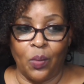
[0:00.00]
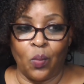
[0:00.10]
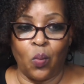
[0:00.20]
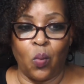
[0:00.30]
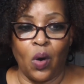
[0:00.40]

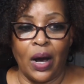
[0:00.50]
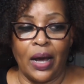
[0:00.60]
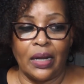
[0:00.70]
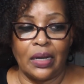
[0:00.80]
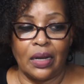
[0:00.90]

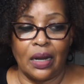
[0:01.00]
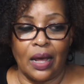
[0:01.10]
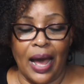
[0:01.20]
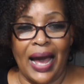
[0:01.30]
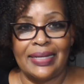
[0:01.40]
What
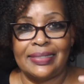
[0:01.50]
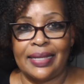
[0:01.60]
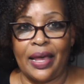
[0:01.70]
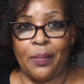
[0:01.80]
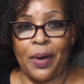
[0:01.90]
I
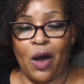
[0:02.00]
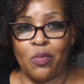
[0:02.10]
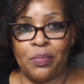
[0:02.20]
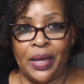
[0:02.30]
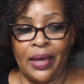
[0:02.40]
say
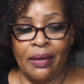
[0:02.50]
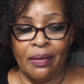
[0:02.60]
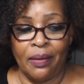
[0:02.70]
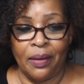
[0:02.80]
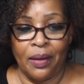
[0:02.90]
about
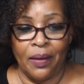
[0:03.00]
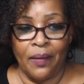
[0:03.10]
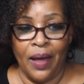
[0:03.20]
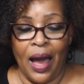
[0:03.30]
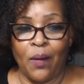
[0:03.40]
me,
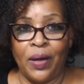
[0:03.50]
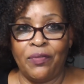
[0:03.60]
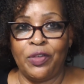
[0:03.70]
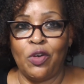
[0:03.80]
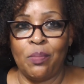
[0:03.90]

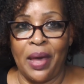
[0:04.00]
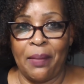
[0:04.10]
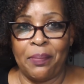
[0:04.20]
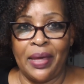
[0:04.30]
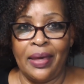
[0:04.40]
however you
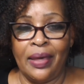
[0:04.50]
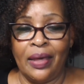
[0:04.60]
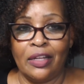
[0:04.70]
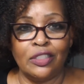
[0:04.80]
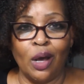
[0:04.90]
met me,
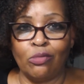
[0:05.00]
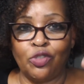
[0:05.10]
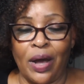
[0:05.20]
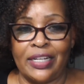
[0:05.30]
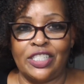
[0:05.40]
don't
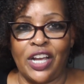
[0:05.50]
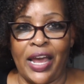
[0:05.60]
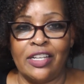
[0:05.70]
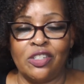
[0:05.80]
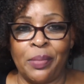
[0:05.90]
try to
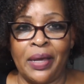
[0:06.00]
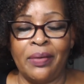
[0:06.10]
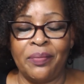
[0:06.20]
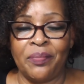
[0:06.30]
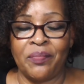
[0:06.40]
change
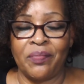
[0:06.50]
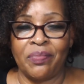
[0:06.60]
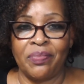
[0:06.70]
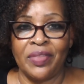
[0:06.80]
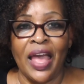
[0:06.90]
me.
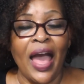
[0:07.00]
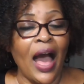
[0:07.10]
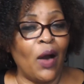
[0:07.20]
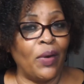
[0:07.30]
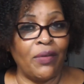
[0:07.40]

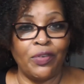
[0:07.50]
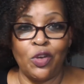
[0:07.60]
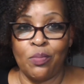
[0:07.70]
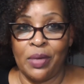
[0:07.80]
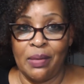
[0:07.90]
However
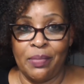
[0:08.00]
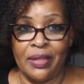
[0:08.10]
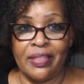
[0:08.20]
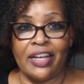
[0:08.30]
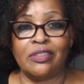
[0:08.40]
you meet
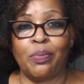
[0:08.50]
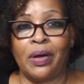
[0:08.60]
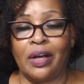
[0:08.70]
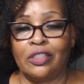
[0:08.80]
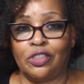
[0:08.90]
me, that's
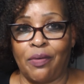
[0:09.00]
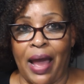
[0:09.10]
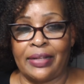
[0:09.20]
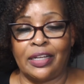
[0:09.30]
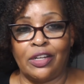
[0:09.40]
what
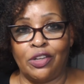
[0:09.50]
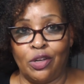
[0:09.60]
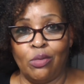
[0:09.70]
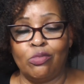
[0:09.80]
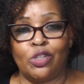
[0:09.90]
attracted
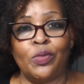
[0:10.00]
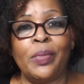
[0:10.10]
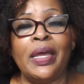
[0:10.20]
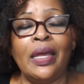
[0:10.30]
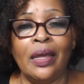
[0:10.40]
you to
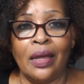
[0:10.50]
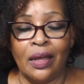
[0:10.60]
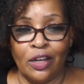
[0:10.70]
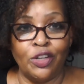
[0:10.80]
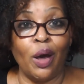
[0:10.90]
me.
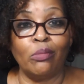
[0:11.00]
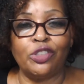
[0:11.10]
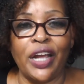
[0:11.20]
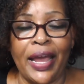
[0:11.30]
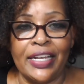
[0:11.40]
Don't
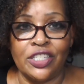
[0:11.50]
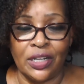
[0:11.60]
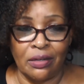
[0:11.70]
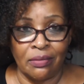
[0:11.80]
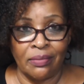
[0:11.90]
change
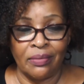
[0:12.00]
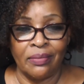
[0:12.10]
it.